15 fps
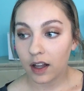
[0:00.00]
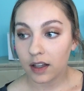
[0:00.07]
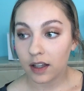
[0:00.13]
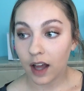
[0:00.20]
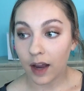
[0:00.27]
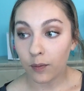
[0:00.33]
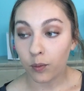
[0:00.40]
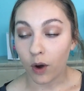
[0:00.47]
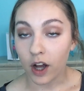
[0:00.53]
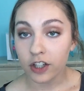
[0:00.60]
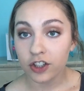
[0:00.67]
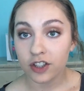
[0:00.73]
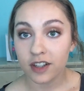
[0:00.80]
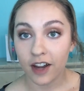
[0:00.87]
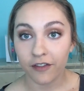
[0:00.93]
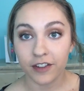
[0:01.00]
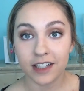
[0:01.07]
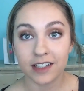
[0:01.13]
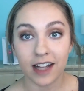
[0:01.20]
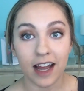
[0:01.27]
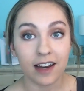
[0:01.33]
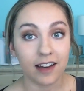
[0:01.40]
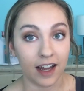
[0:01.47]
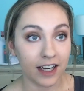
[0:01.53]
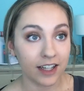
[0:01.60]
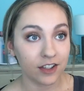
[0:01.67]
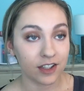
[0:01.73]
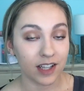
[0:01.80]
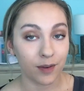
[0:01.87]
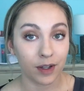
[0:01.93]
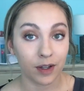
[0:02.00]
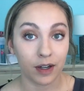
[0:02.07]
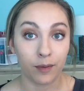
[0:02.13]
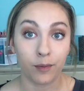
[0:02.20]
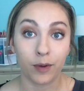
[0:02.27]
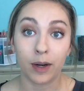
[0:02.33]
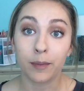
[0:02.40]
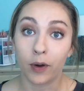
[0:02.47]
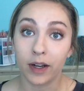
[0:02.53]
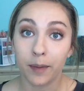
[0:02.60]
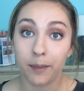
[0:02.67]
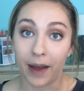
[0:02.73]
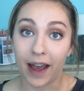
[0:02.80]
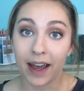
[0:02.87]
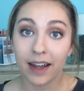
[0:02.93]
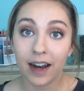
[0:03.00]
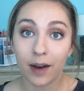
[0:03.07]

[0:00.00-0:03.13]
I watch Netflix at night, just say when I'm going to bed.